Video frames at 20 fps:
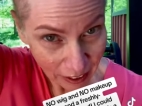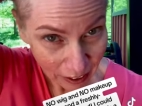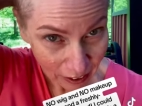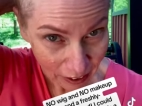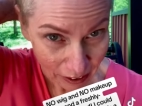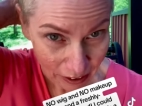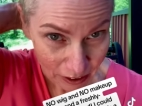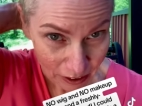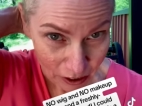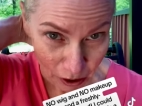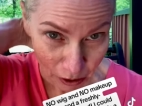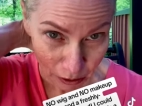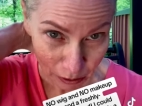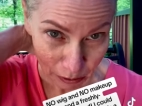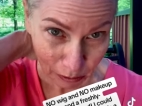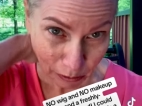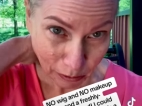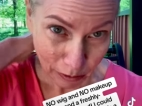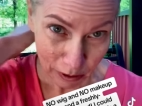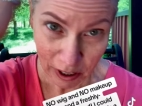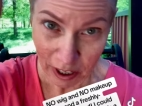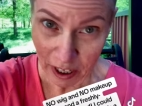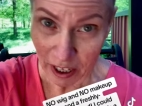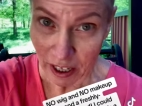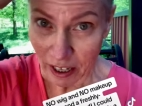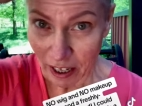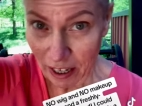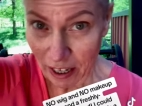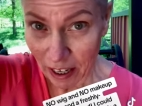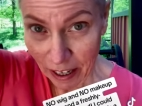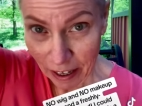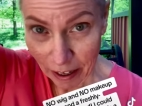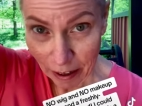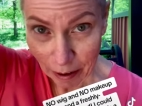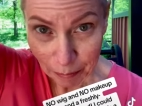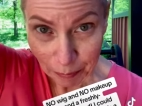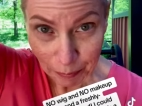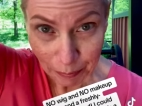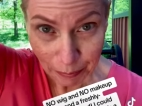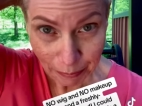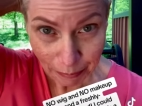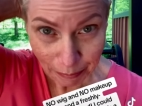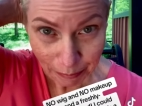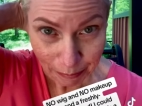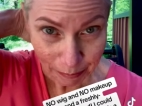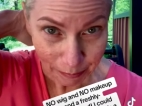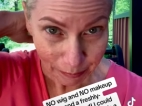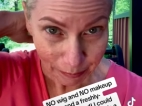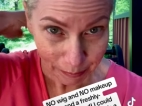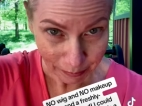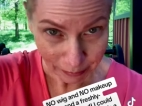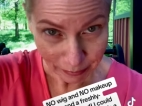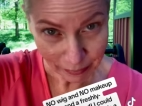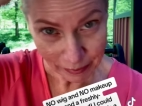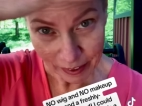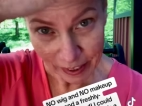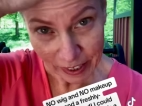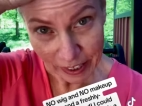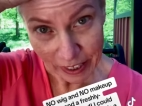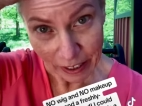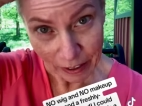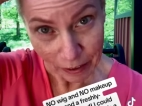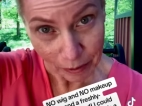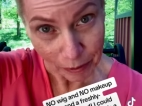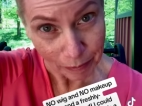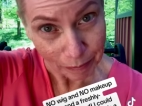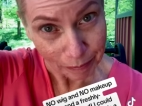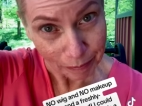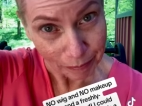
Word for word: on a two. Um, so,